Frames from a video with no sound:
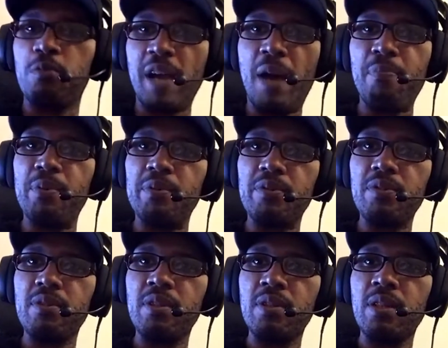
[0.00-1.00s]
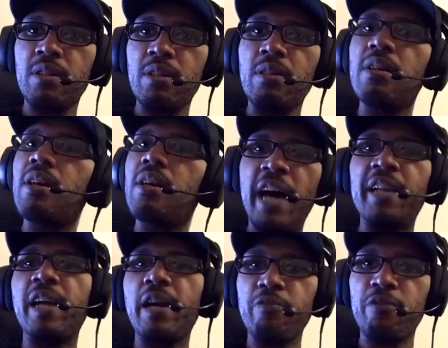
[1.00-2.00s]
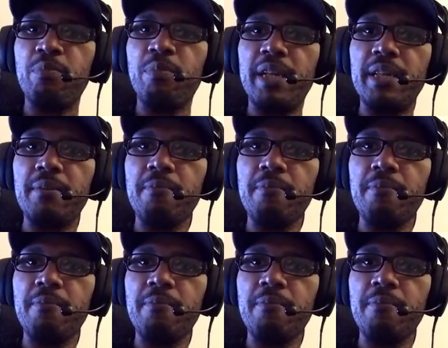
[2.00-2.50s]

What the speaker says: rappers out of everybody.